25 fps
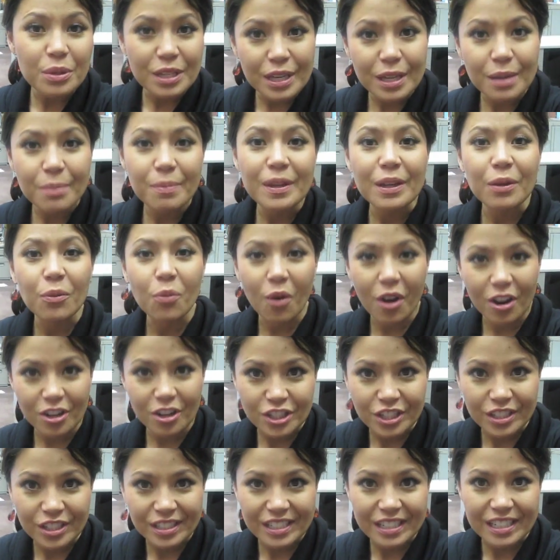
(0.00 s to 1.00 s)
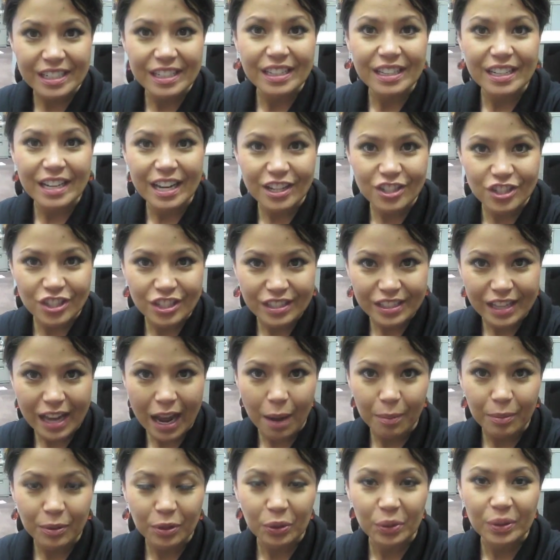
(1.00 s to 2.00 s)
keeping Washington and the nation's
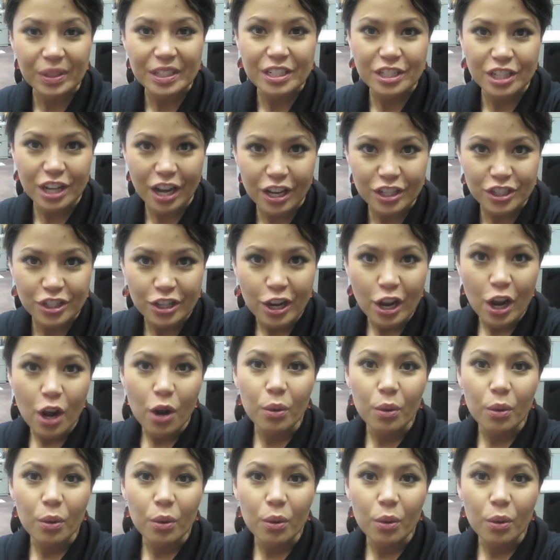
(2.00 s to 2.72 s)
capital in touch